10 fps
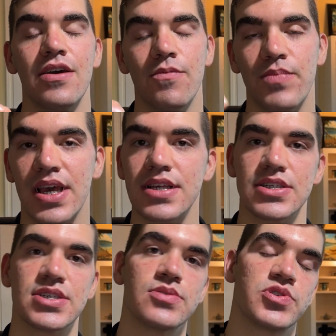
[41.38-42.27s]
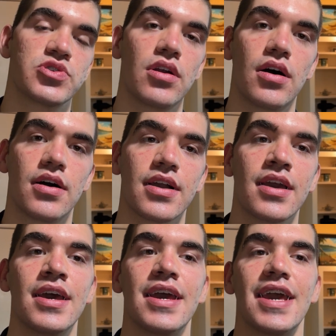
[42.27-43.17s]
because it's so strong,
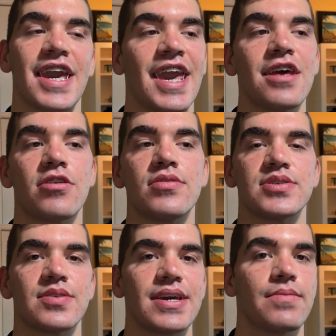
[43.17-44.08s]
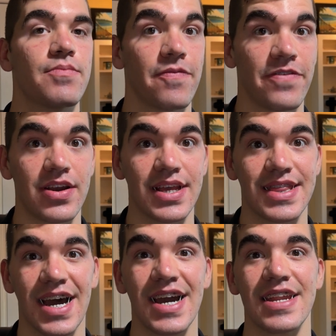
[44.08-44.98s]
it can also get very
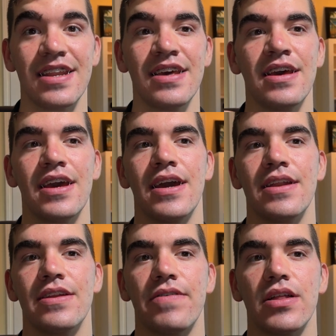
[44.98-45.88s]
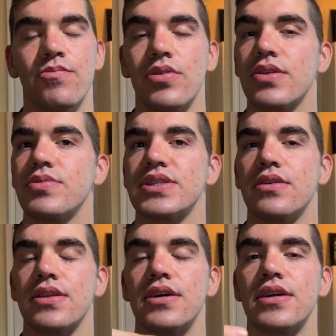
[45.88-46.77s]
tight and develop what's
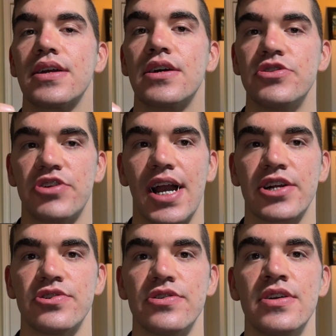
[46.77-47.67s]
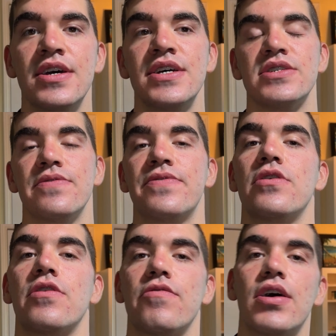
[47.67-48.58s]
called a contracture. So if
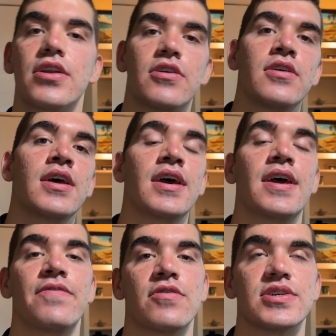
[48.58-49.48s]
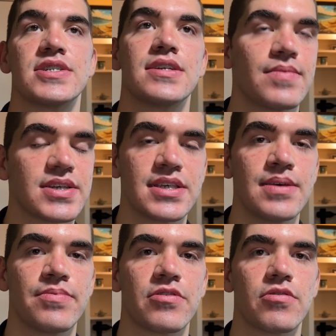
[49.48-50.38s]
you're a runner, if you're a stomach
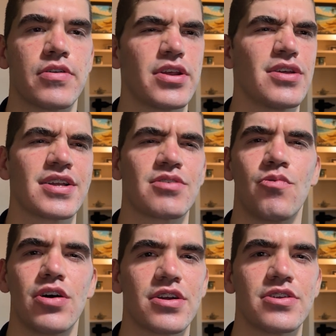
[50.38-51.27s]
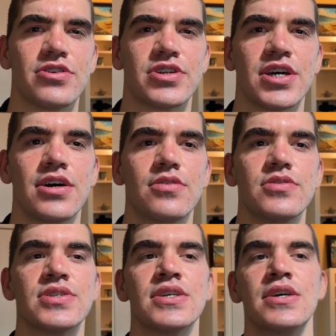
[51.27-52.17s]
sleeper, or you like to walk on your
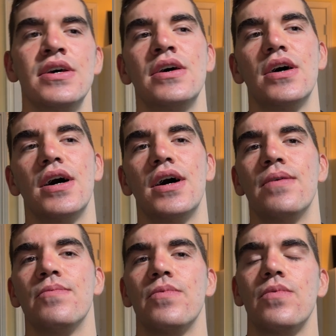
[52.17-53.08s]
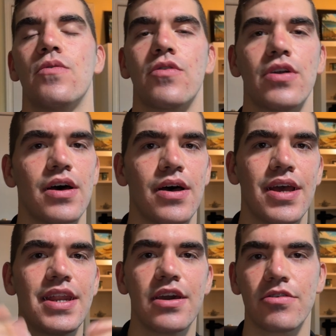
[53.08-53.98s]
toes, or
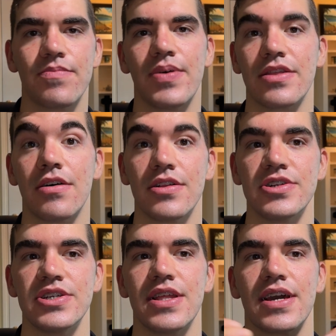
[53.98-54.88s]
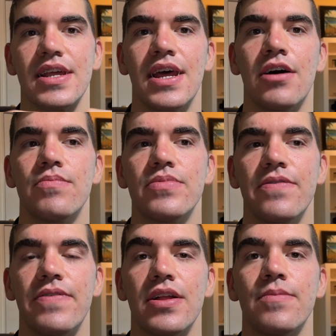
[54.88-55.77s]
any other pathology that can help
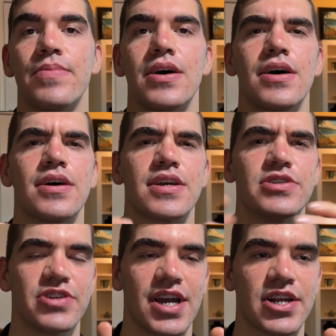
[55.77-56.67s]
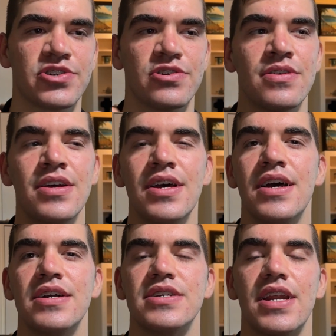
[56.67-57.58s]
develop a contracture,
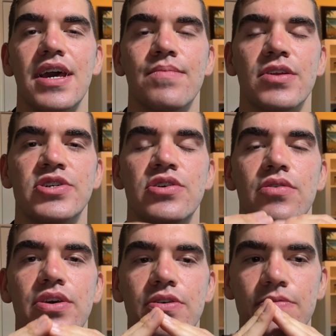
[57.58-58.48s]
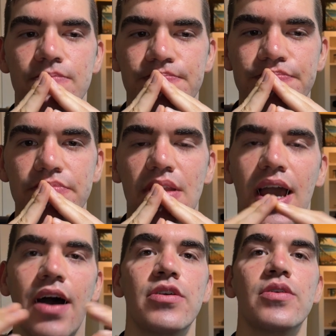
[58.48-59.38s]
today I'm going to show you
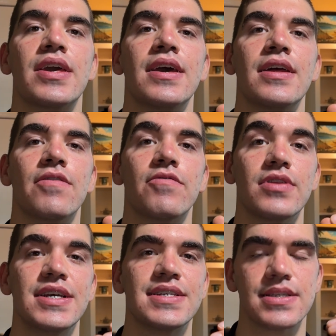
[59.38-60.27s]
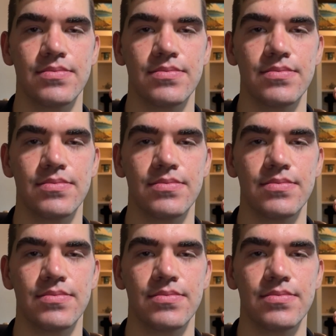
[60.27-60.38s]
how you can release the